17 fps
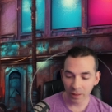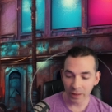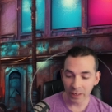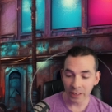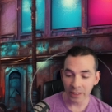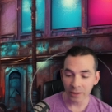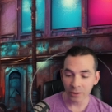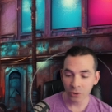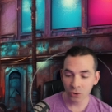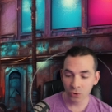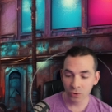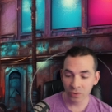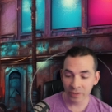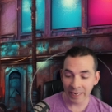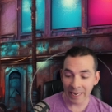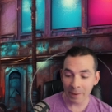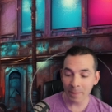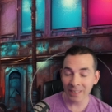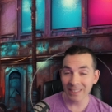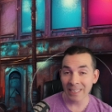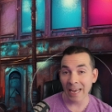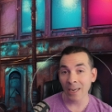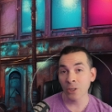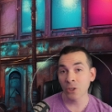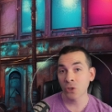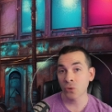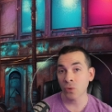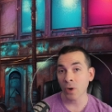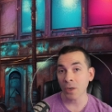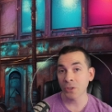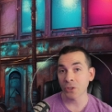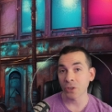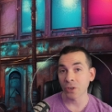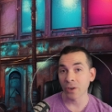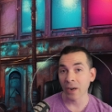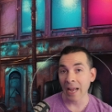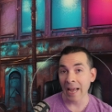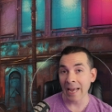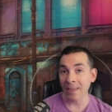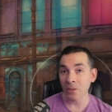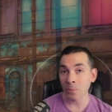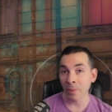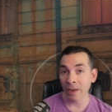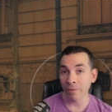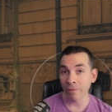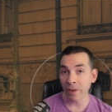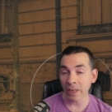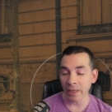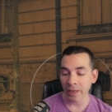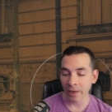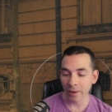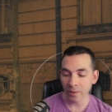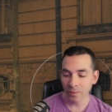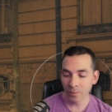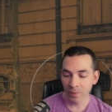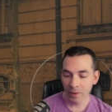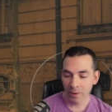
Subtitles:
the same exact structure as my video.